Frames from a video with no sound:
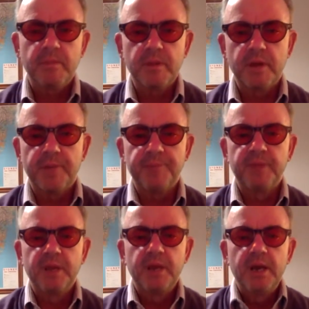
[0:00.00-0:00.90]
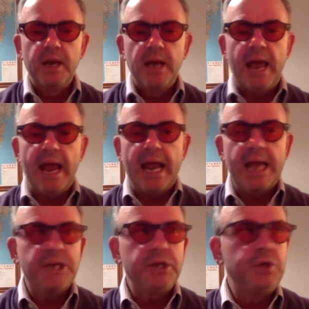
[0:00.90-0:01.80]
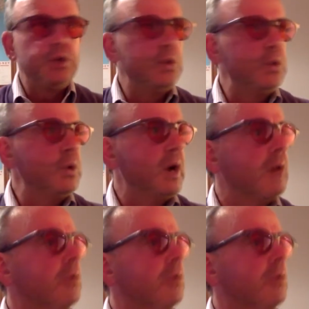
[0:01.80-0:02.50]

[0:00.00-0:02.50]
Yeah. And you are